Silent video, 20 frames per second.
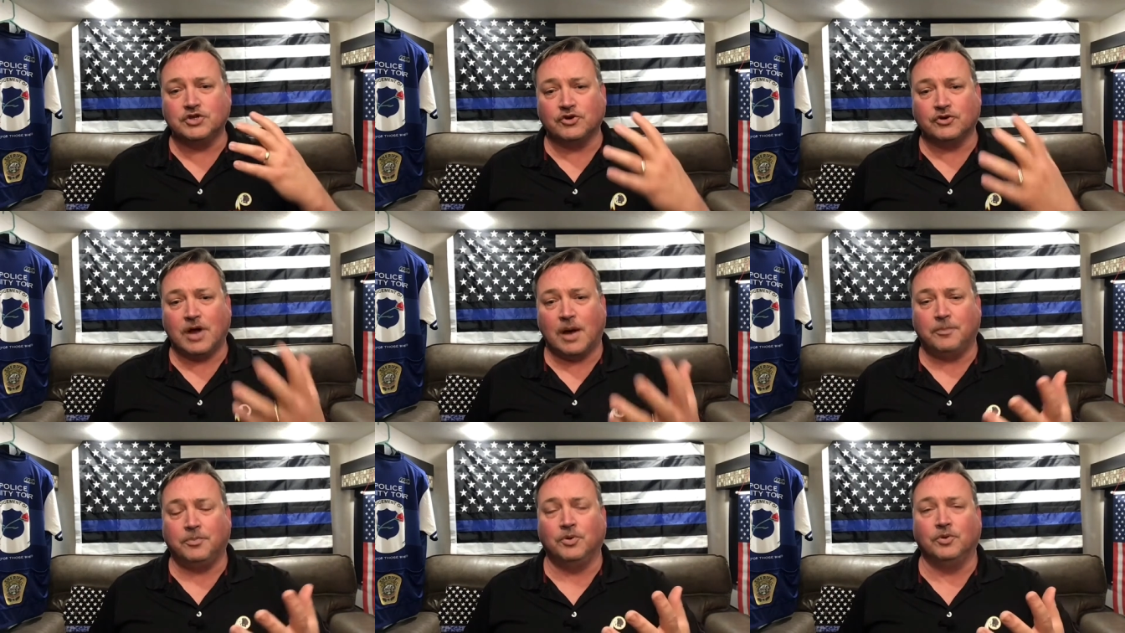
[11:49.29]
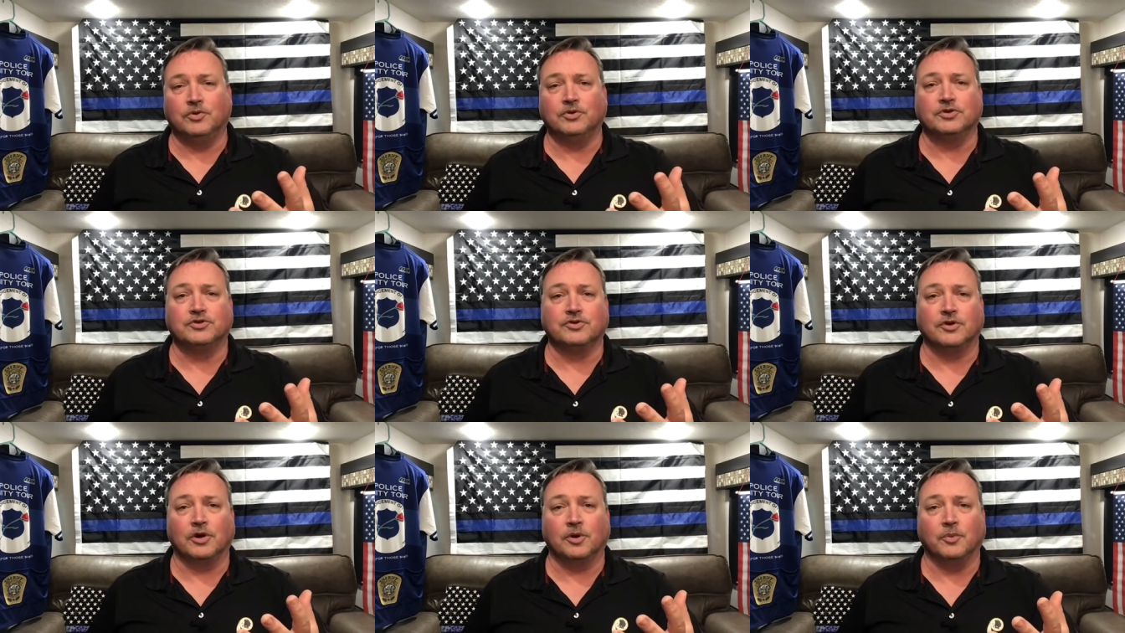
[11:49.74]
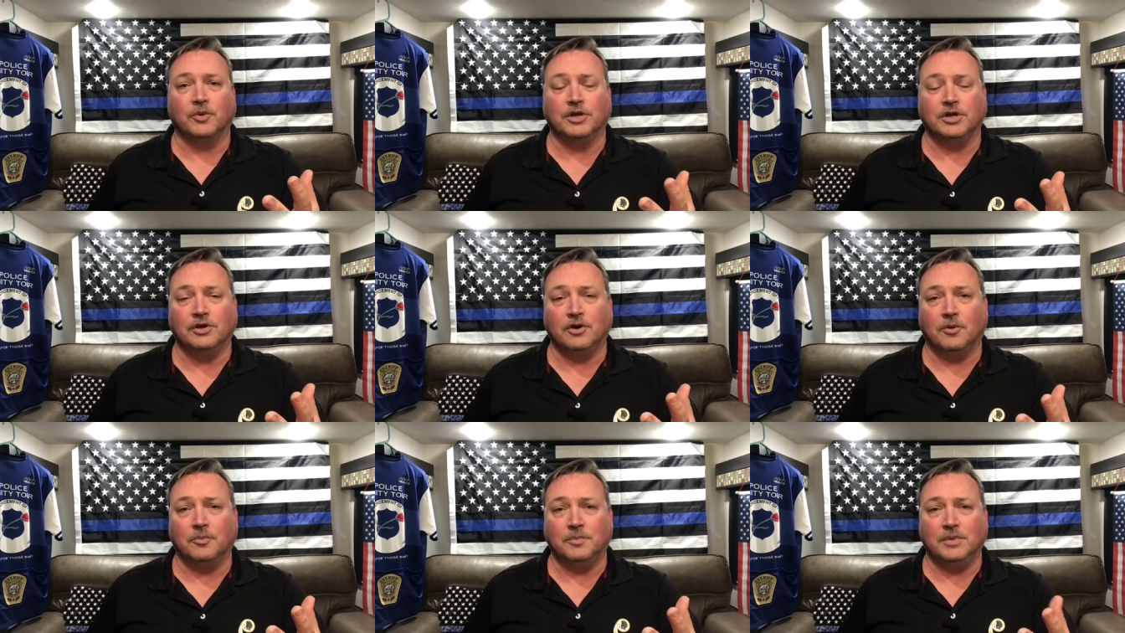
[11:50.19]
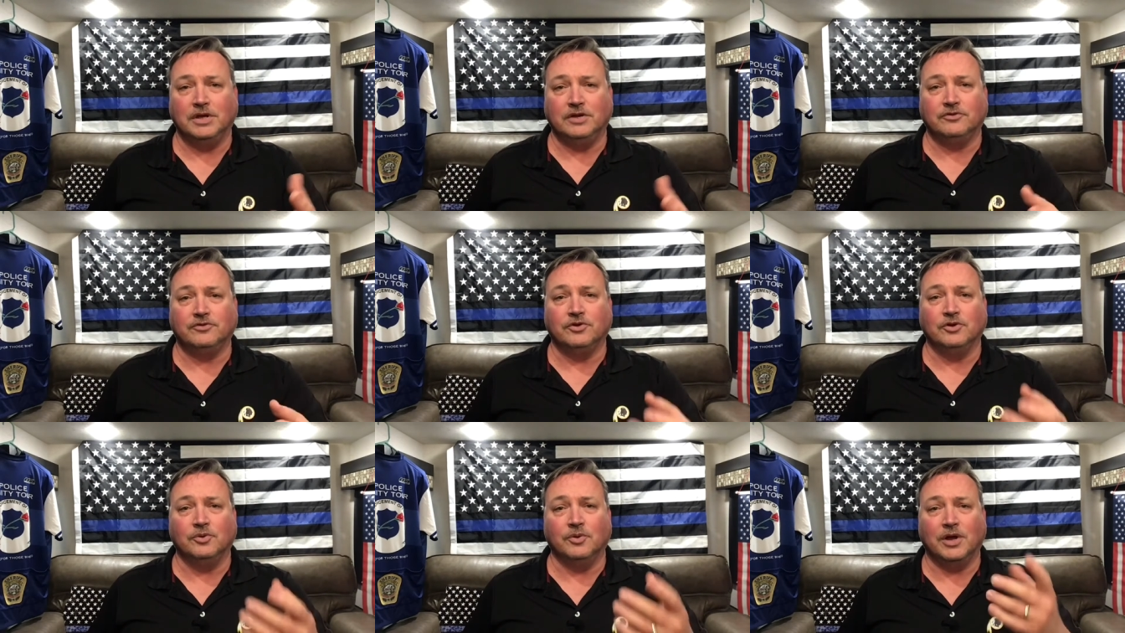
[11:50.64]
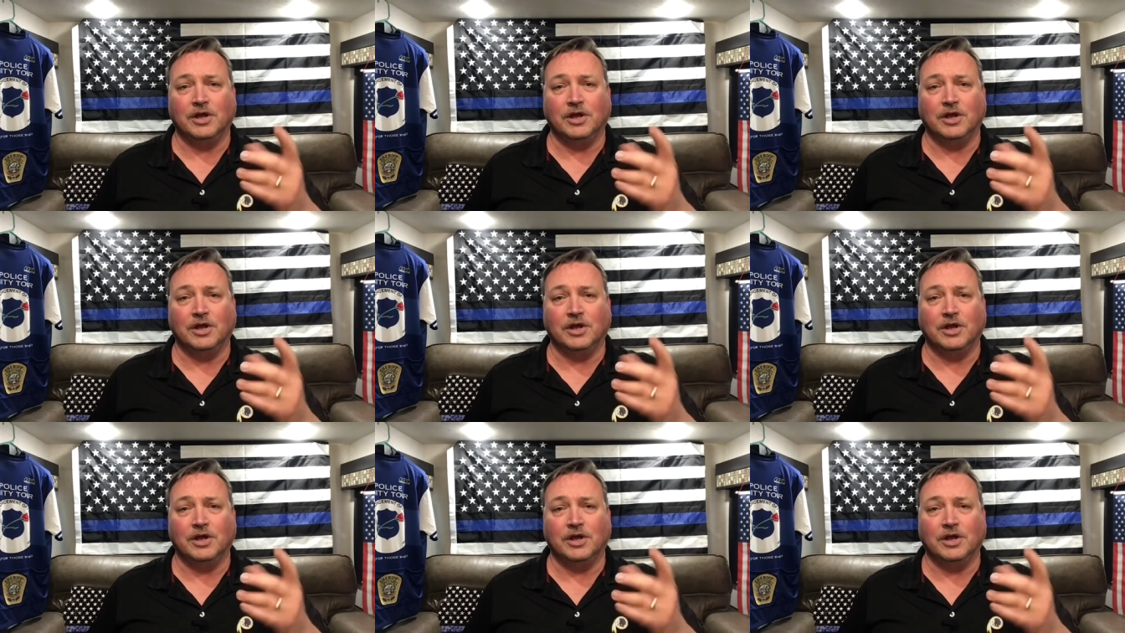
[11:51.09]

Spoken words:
you're not pulling the trigger when you don't mean to,